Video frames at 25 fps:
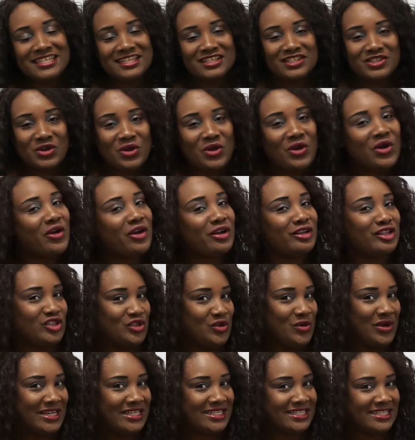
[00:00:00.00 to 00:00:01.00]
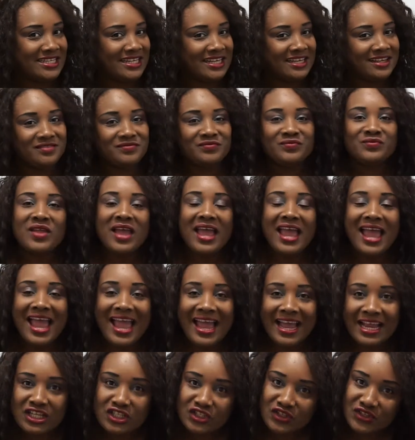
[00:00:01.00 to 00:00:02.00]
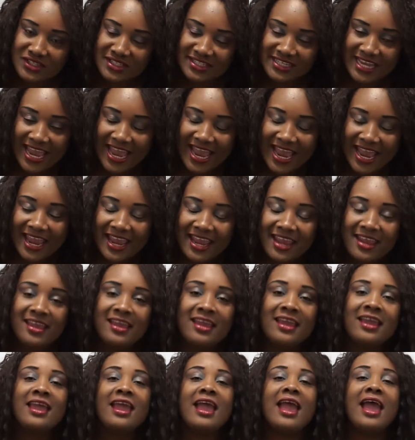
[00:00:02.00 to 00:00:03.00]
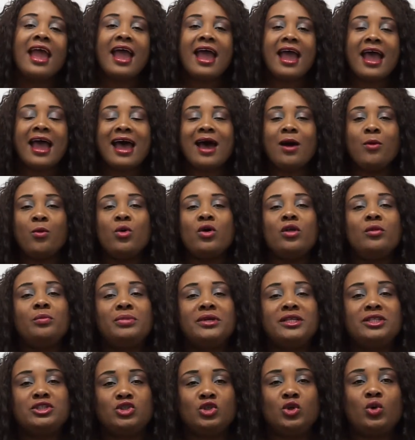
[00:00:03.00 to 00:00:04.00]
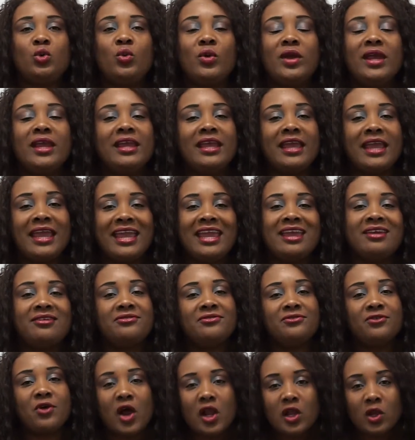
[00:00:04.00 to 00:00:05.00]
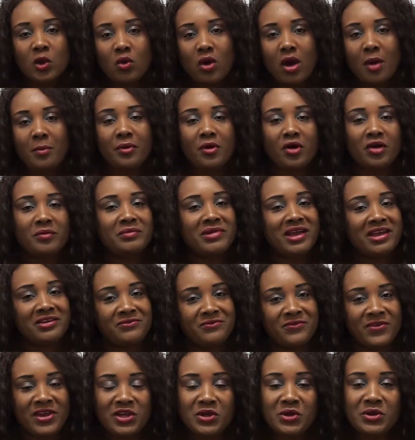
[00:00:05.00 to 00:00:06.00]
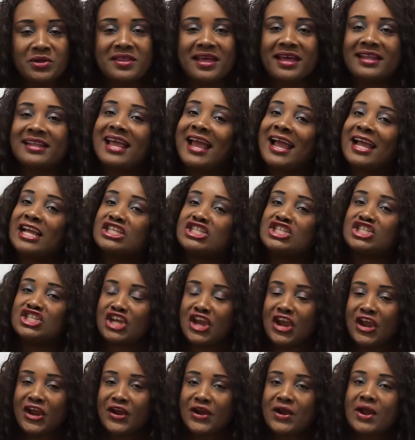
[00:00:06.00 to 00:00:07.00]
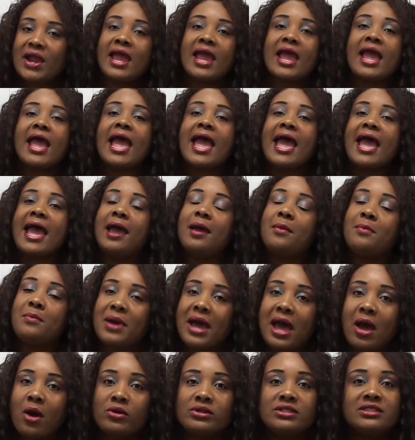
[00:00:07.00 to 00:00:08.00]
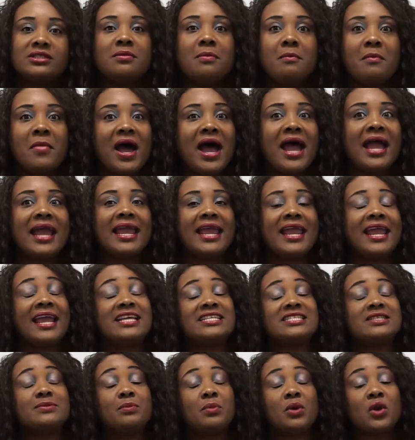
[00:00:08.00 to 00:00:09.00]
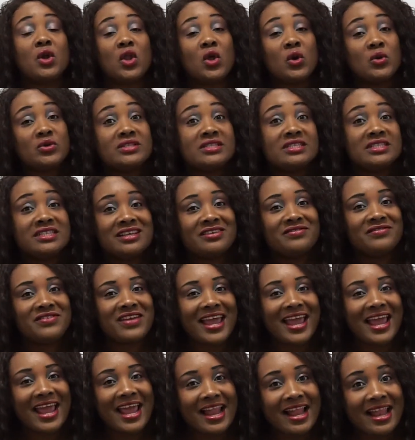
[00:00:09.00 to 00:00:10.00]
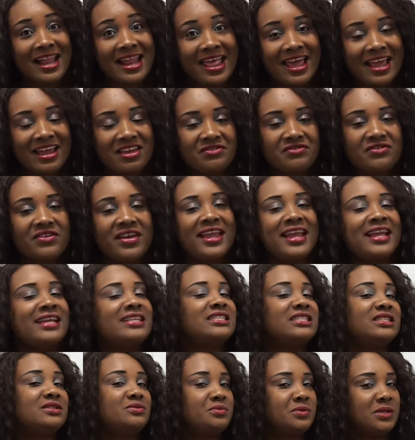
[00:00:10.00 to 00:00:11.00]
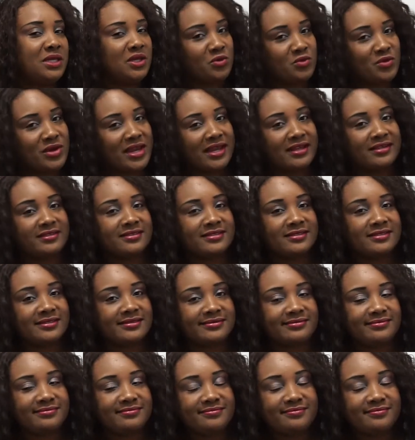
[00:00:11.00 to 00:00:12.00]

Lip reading: This is your girl Tracy, and today I will be doing a follow-up on my video that I share about my explosive life experience.